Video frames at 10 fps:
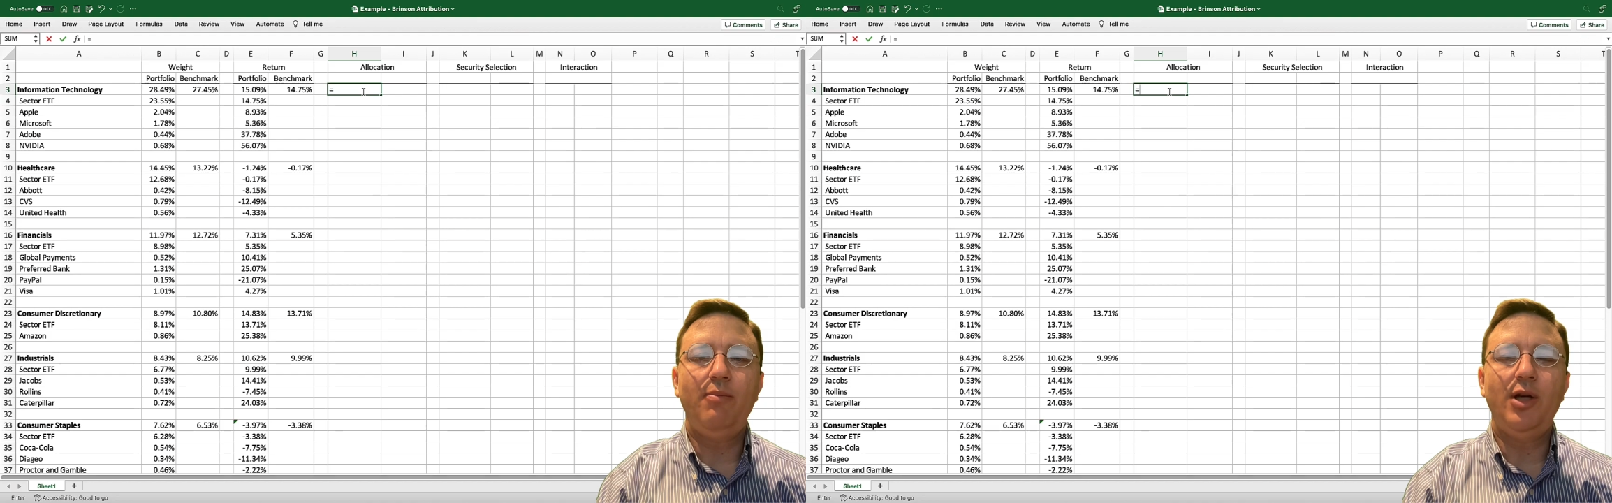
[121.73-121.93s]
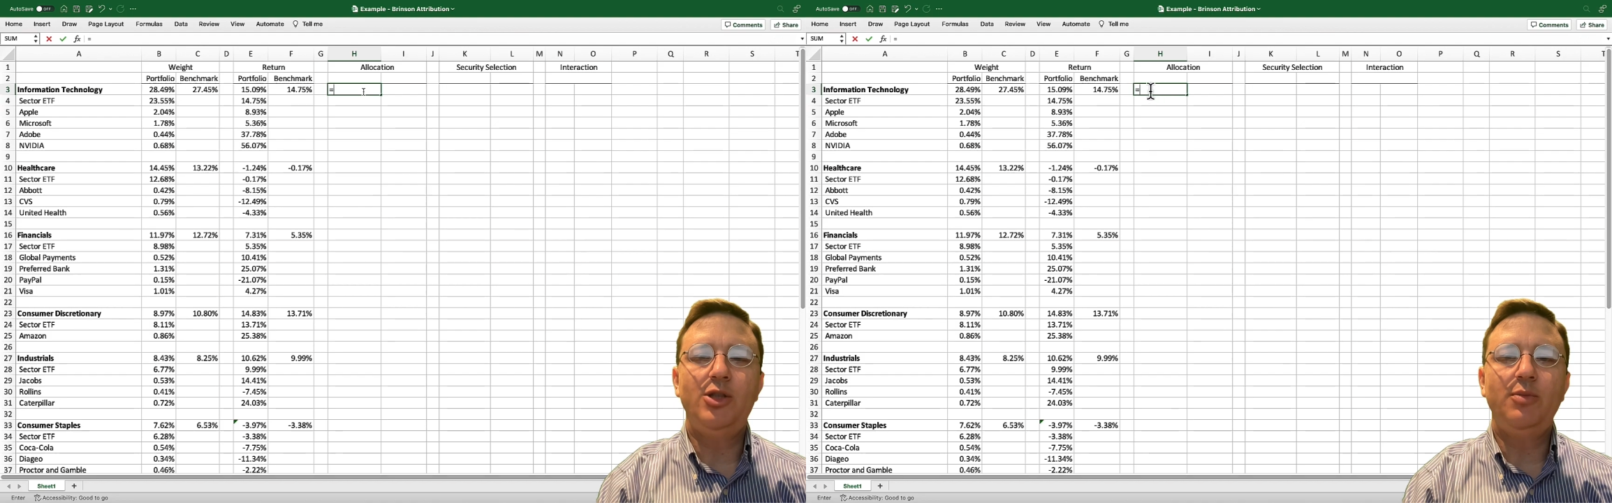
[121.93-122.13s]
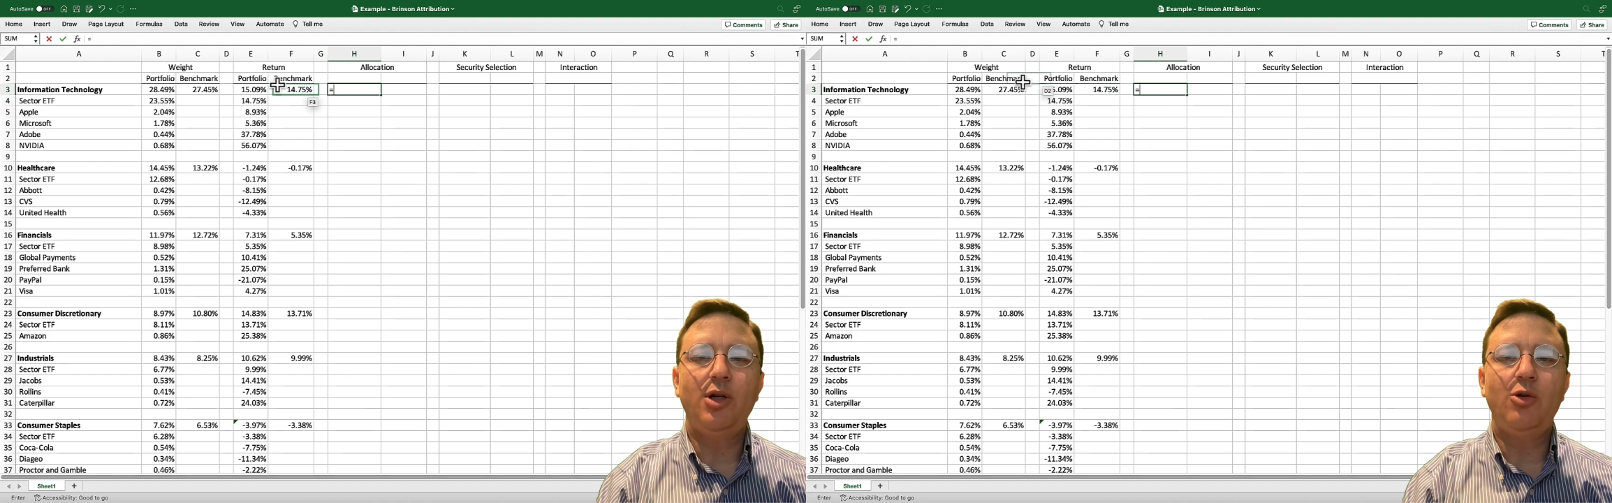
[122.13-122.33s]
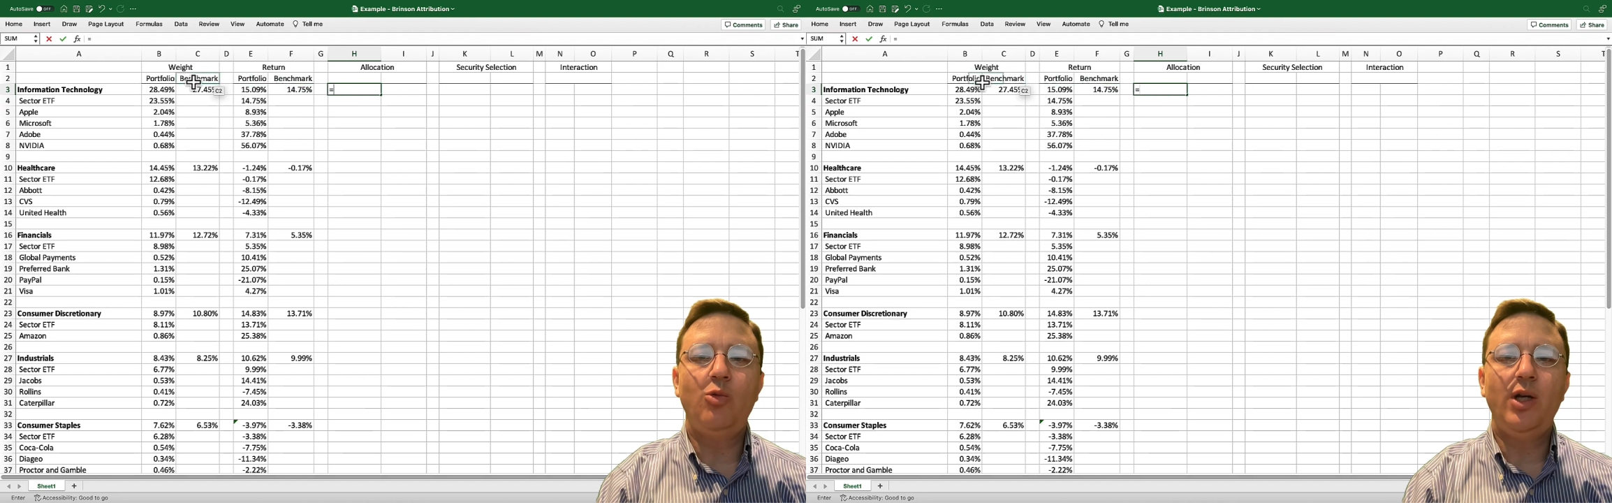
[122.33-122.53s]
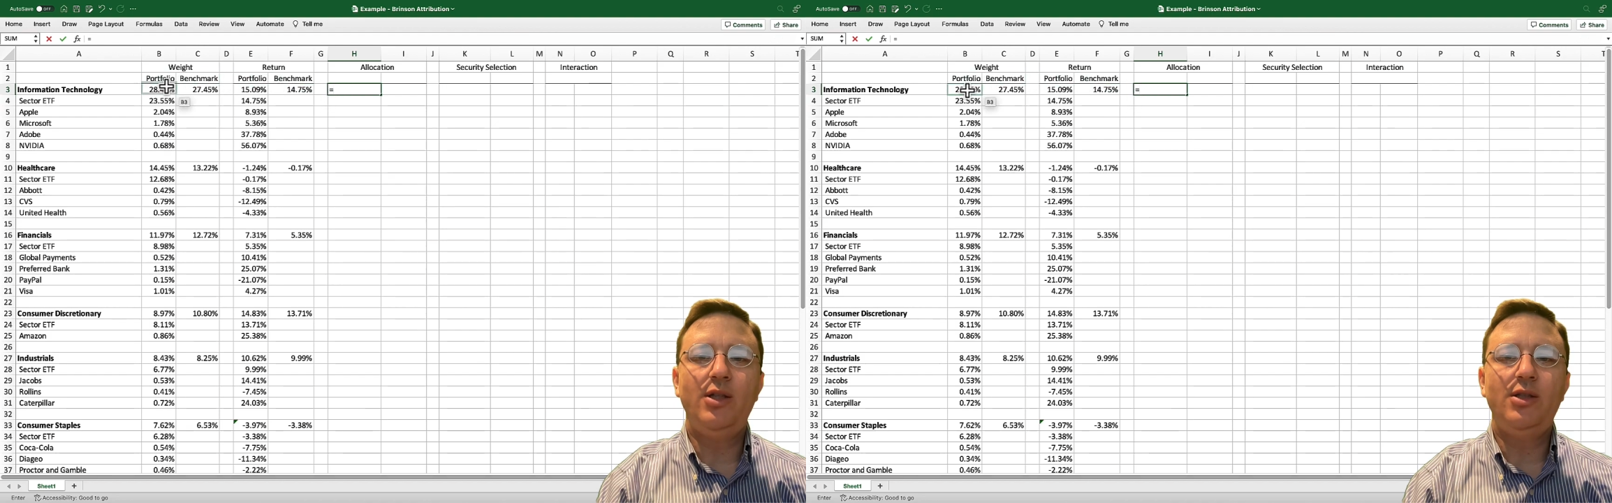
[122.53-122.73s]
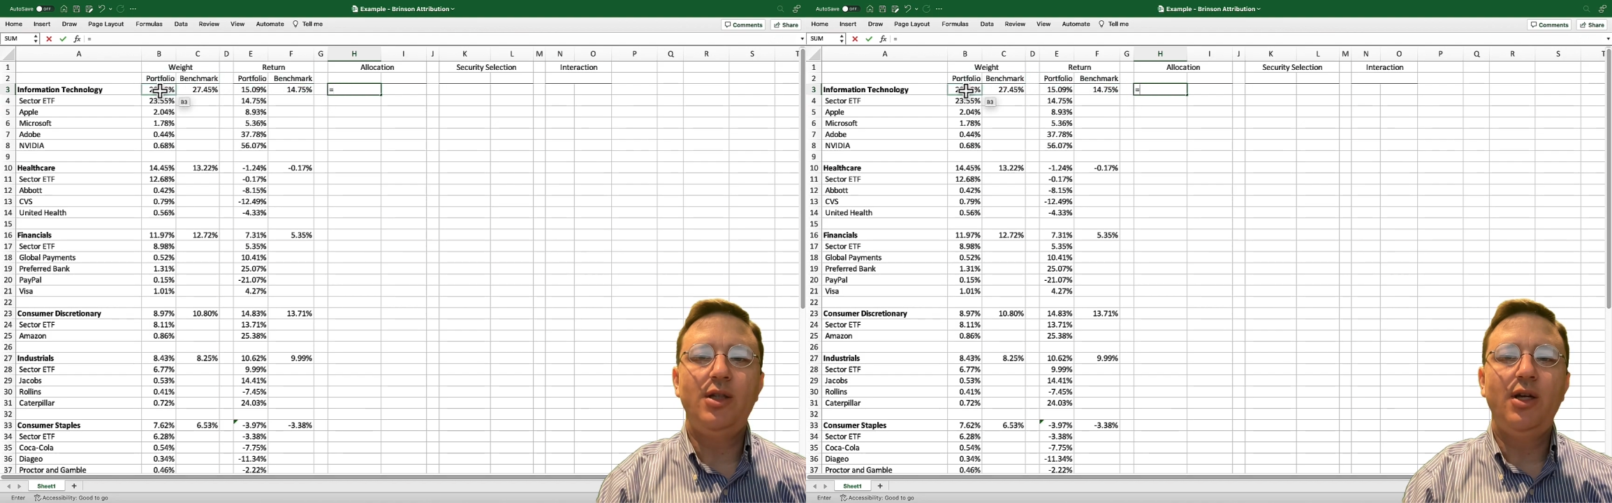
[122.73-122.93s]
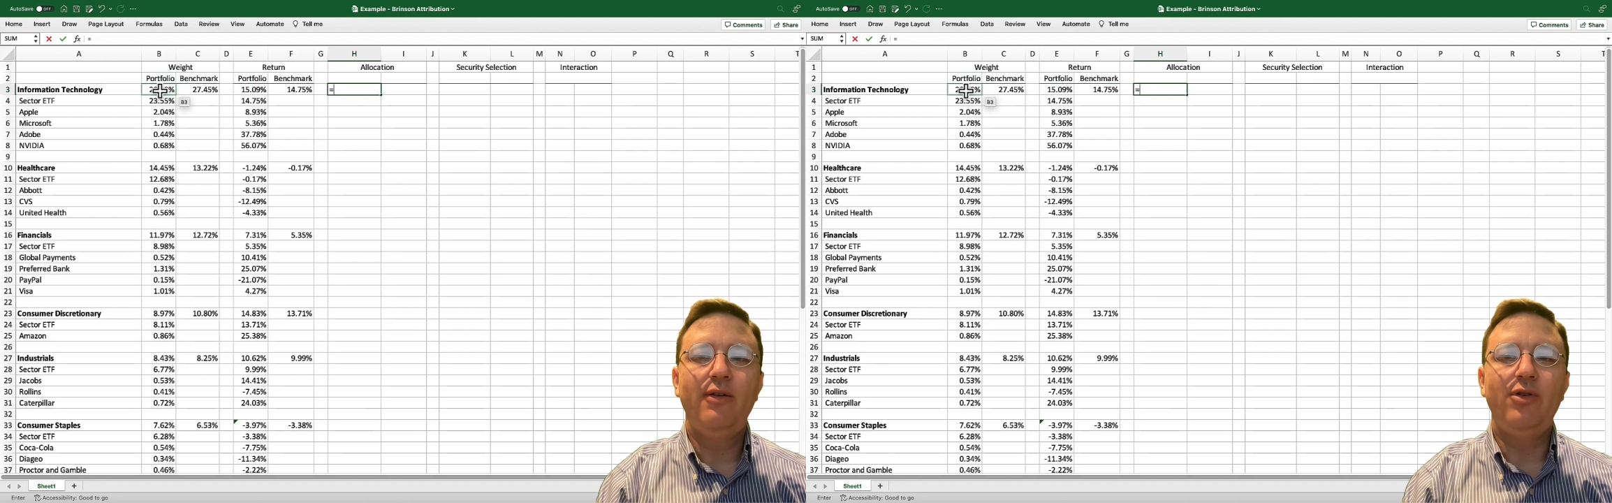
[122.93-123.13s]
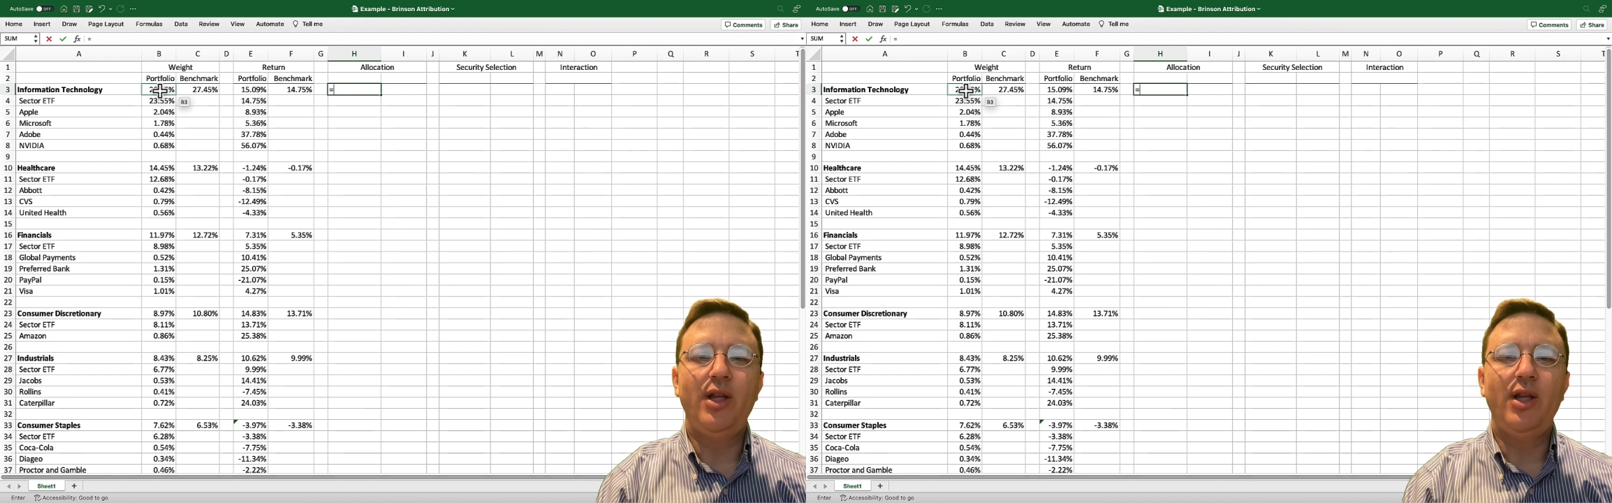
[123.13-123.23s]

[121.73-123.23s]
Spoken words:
benchmark weight for